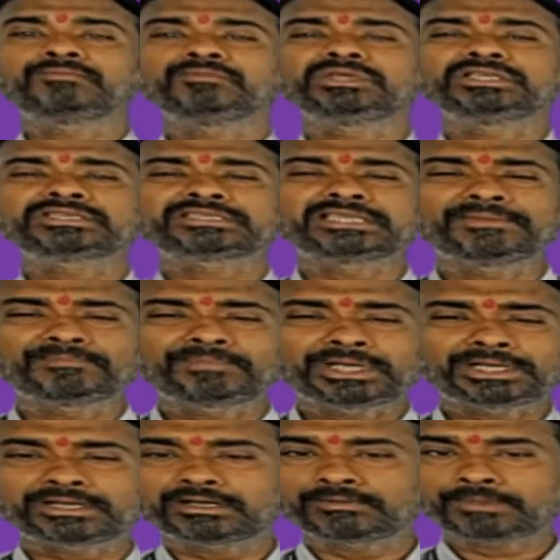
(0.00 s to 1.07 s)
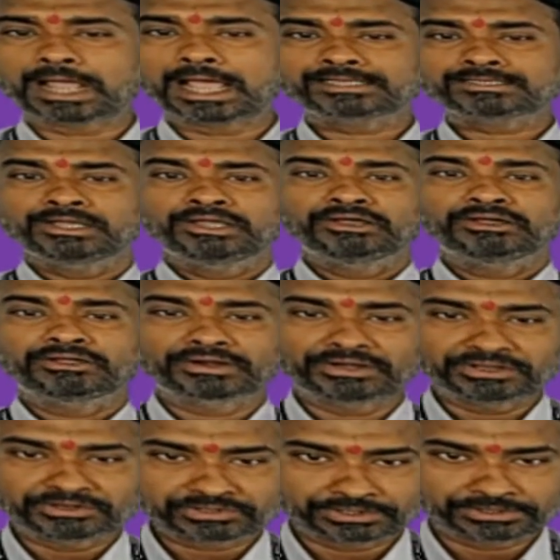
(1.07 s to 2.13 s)
be simply termed as
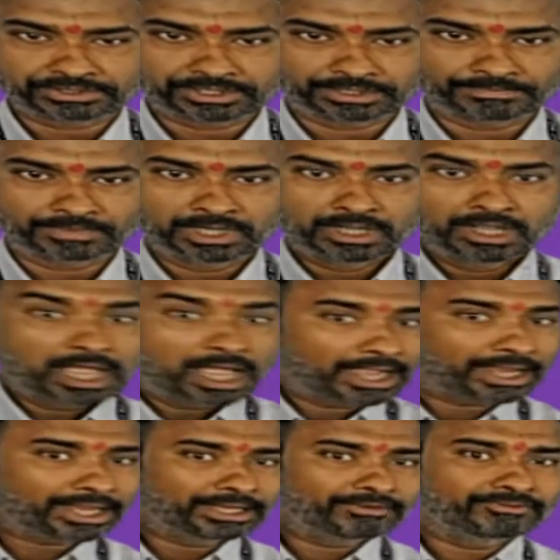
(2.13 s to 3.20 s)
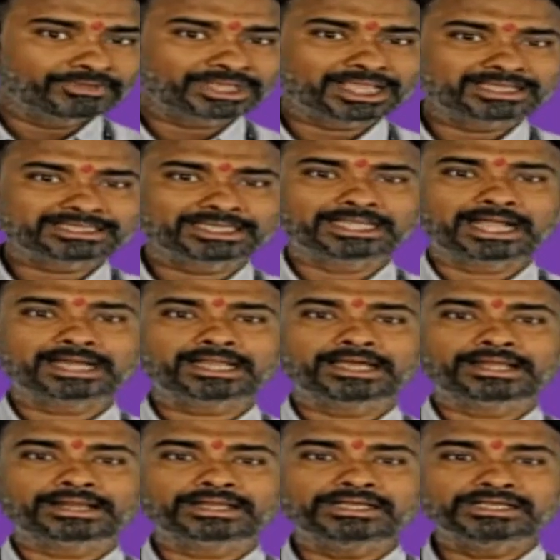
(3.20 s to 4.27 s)
relationship. Again, we can say that
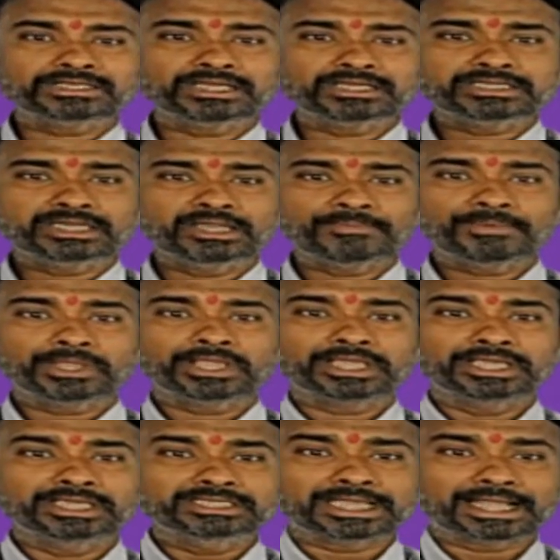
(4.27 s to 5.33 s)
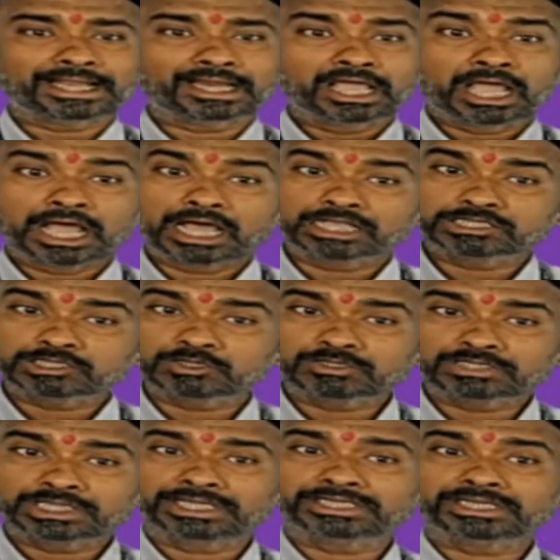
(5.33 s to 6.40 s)
a relationship is an
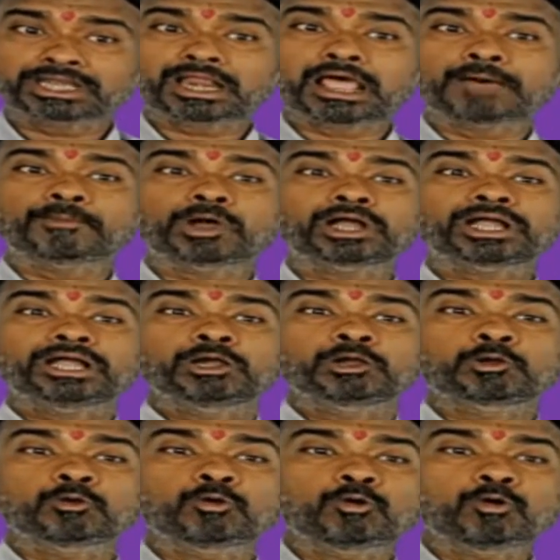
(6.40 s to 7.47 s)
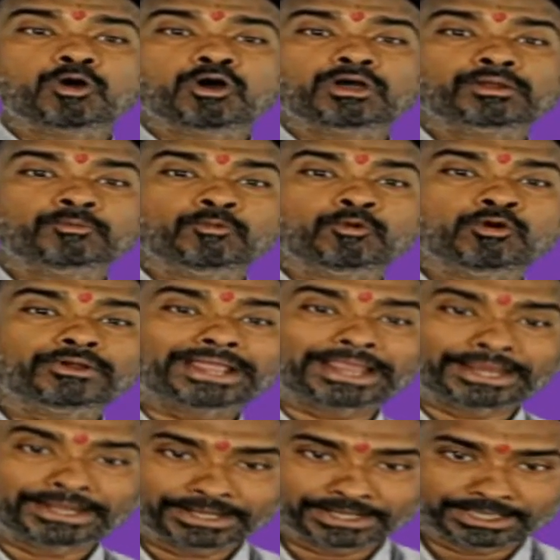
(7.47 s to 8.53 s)
association among two or more
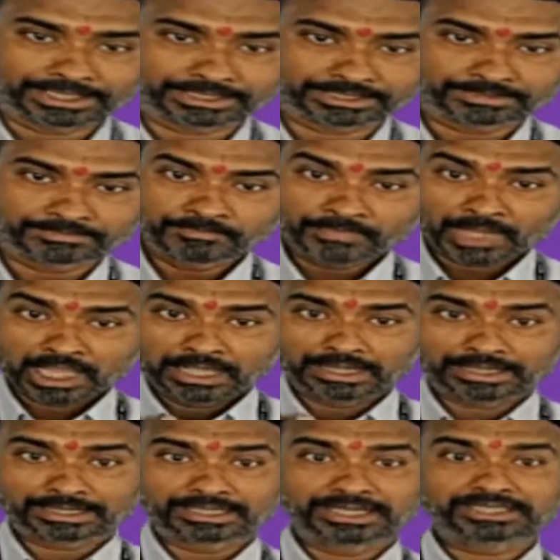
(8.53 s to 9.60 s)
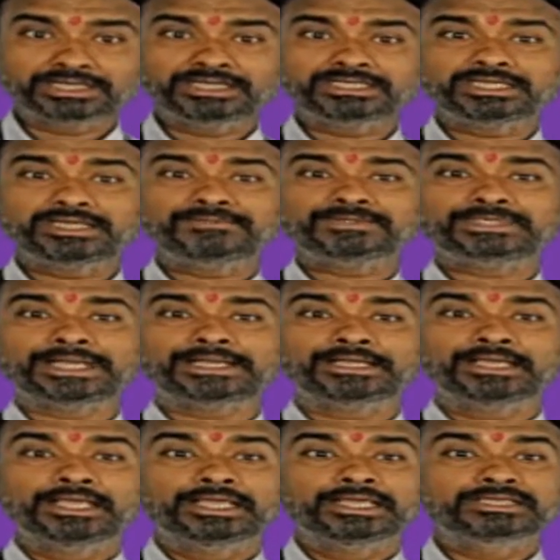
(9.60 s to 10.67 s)
entities. A relationship
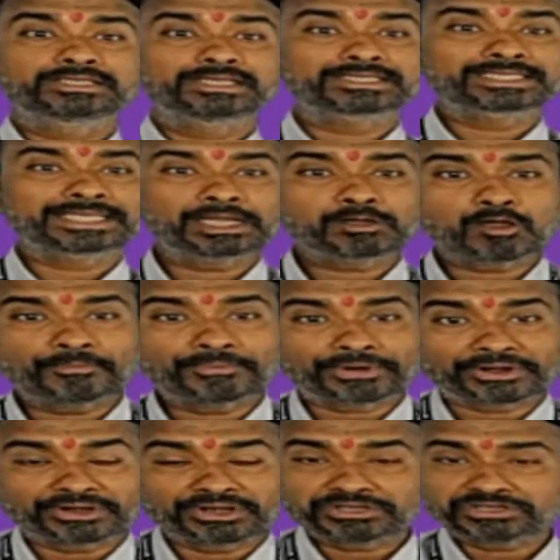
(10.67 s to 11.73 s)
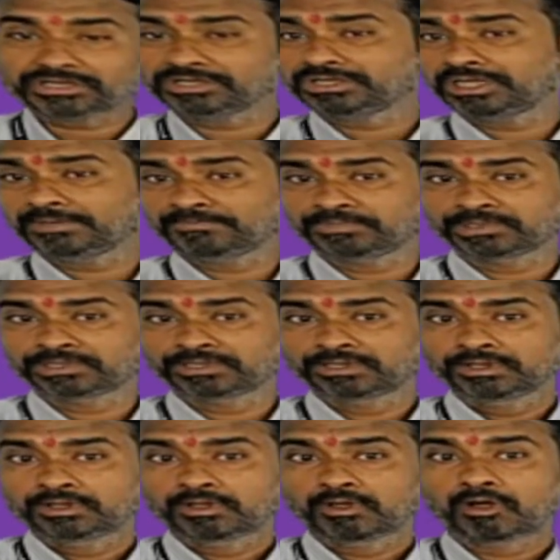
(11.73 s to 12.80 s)
set is the set of relationships
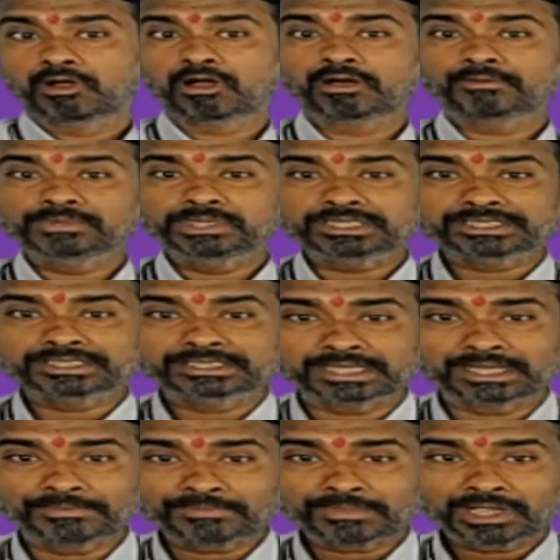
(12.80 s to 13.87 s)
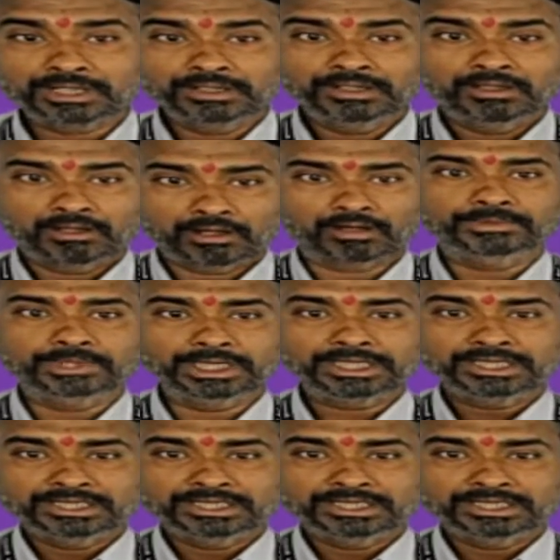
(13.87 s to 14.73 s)
of the sum of the